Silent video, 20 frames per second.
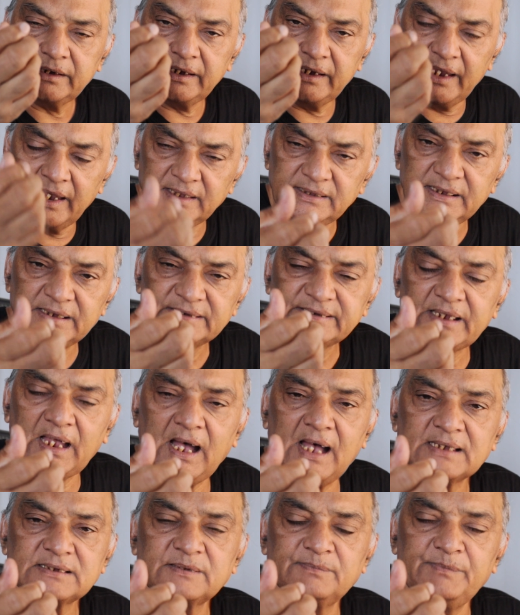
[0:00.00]
angels
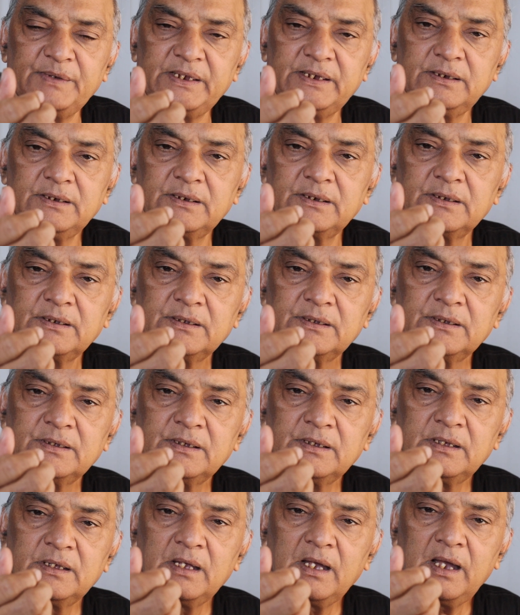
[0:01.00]
ask me
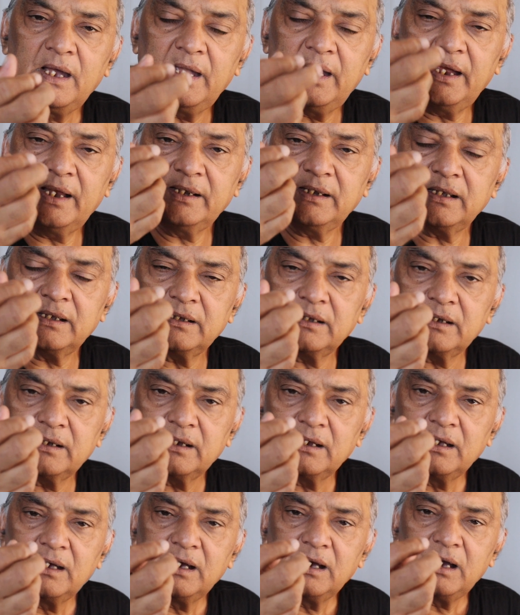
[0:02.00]
and
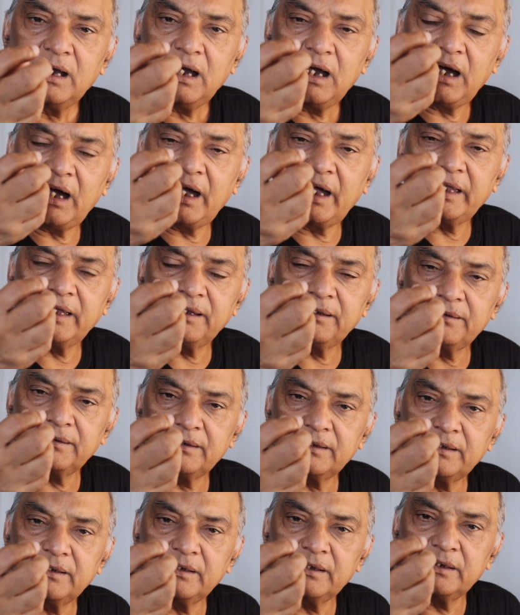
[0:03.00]
I
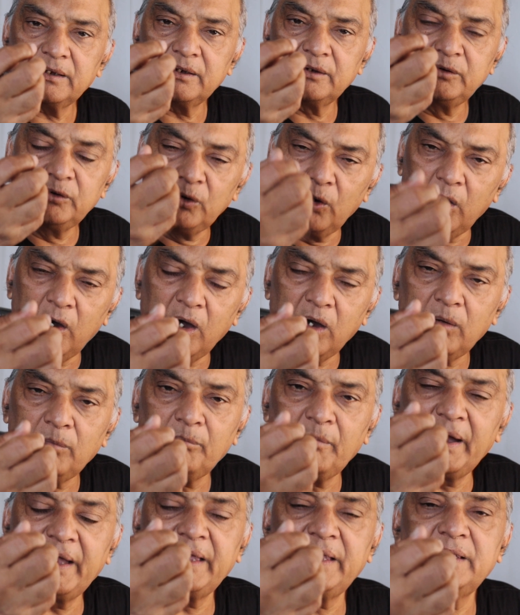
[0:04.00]
know
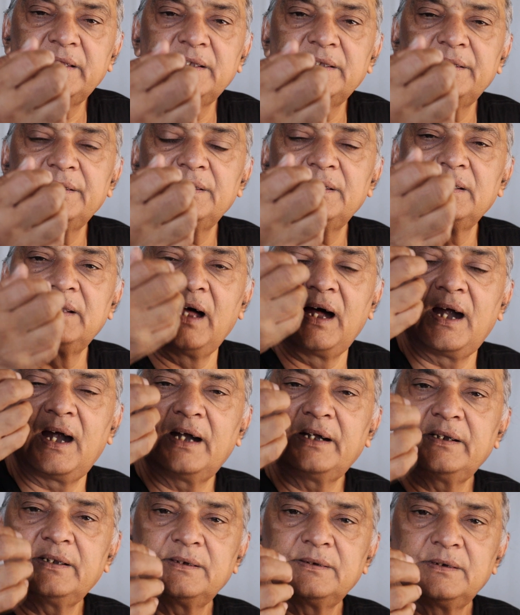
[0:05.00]
my
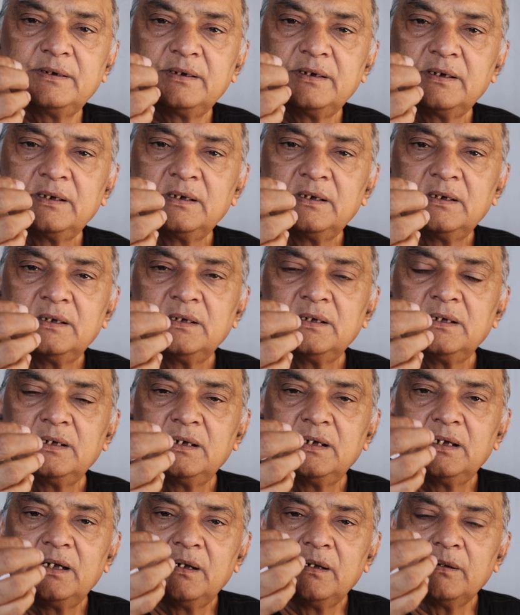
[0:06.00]
Lord
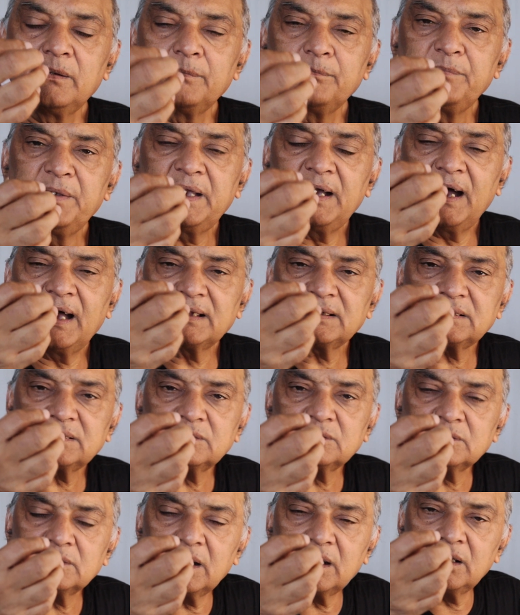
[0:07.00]
because
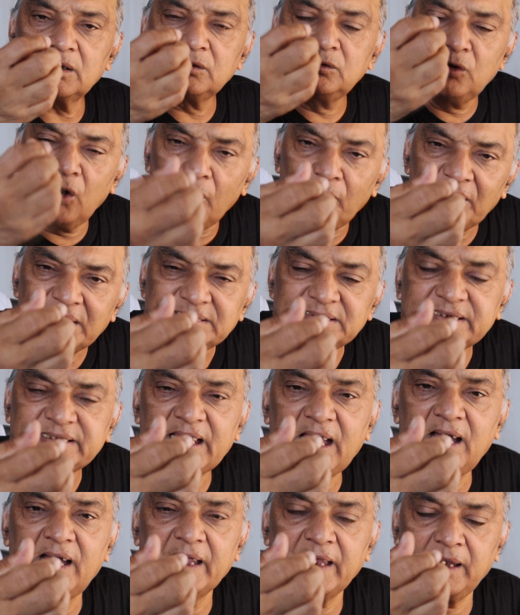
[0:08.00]
no one
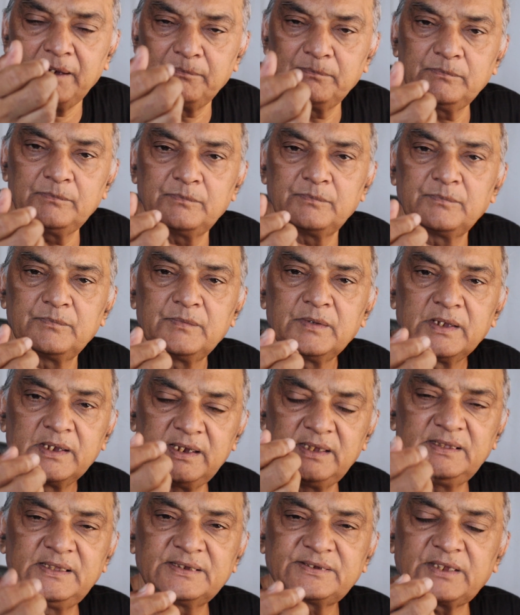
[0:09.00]
saw him
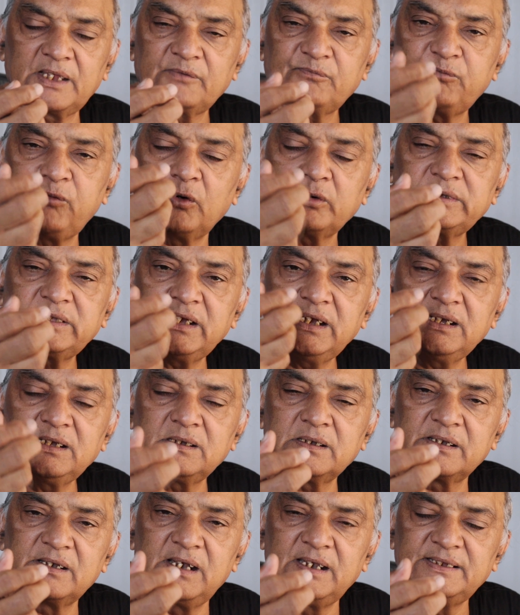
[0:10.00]
in this earth,
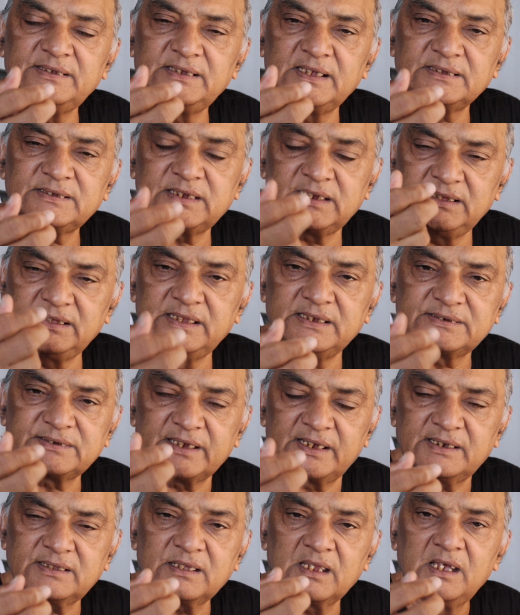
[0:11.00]
14 religions in this
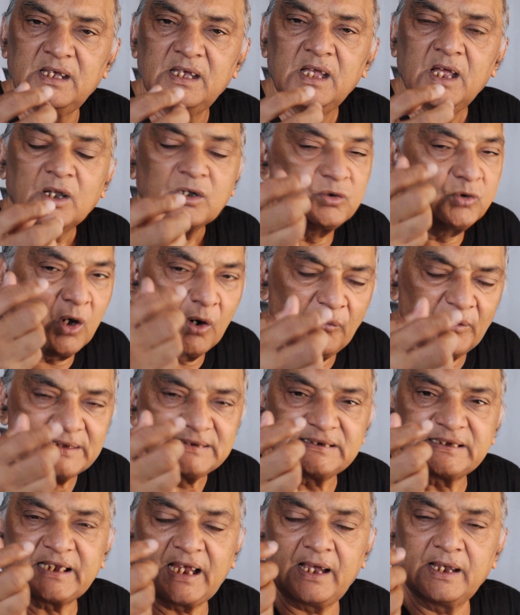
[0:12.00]
earth, no
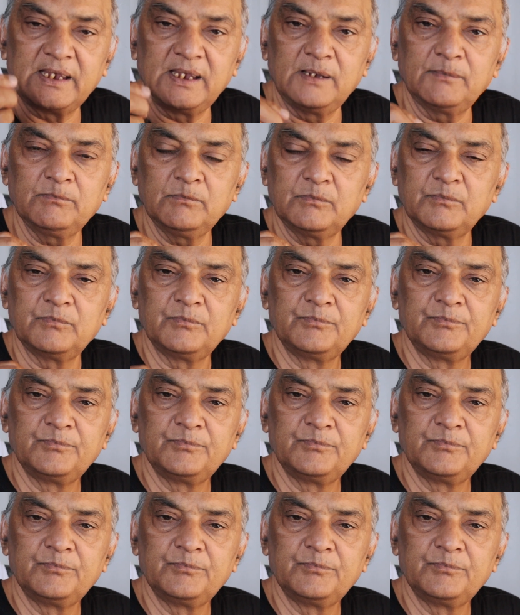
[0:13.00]
one saw him,